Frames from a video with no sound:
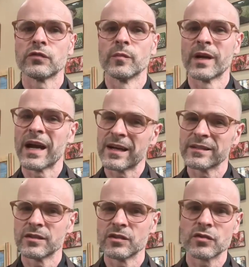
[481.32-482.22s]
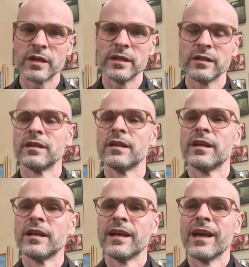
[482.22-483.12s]
from concentrate,
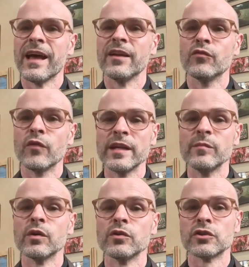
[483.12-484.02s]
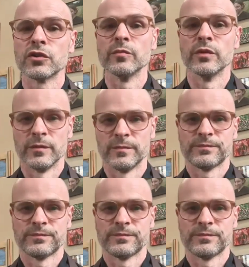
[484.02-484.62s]
and rainbow sherbet.